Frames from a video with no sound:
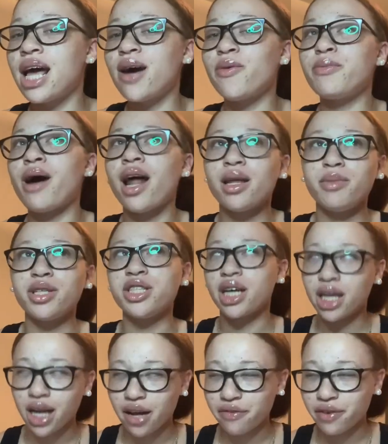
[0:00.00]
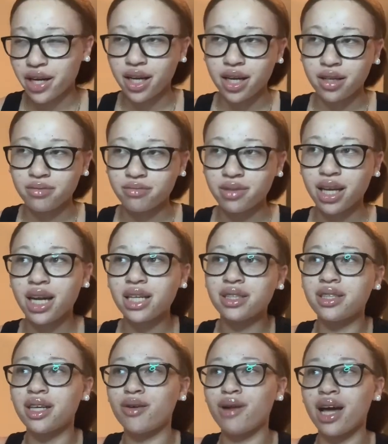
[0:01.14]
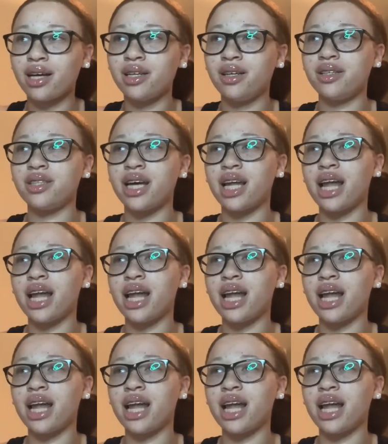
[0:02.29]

will probably be chicken alfredo, and that's so like cliche.